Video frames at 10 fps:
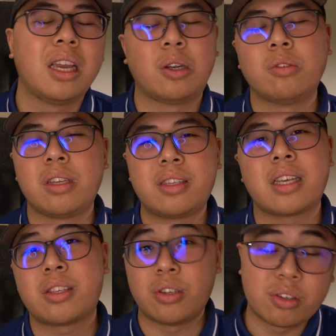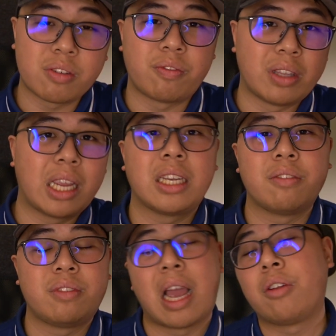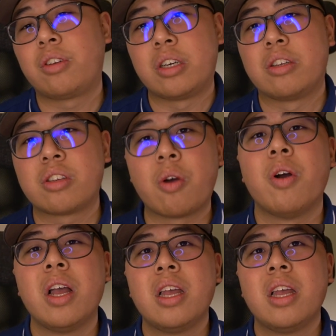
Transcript: and only 6 years of negative downturn. So